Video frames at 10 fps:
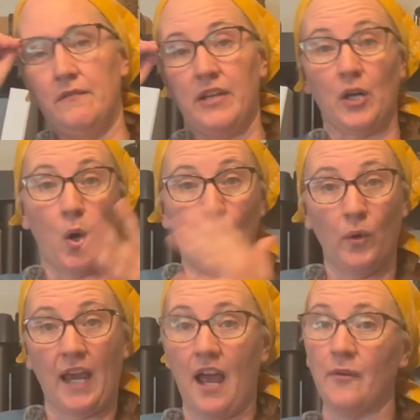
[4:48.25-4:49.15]
You get a
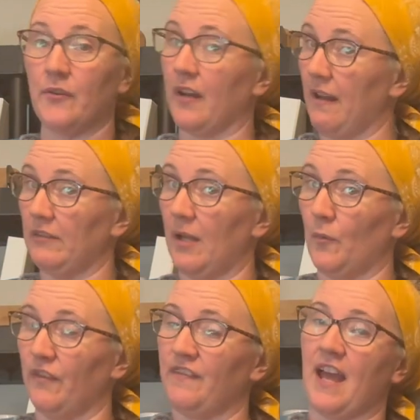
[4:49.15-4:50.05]
whole cow, you're going to have a lot
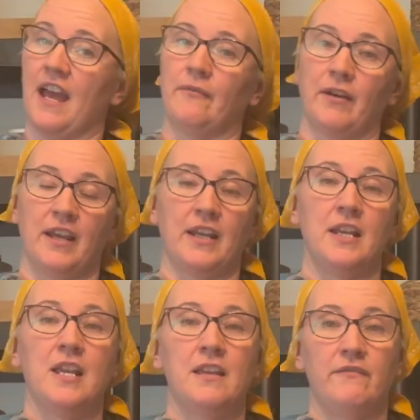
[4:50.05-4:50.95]
more fat, right,
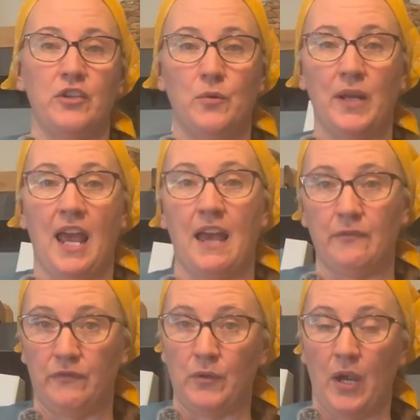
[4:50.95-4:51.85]
than you would have
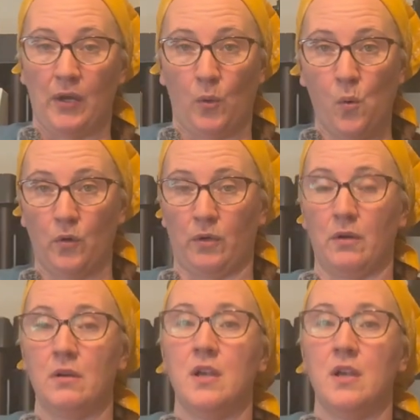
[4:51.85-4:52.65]
if you got a quarter.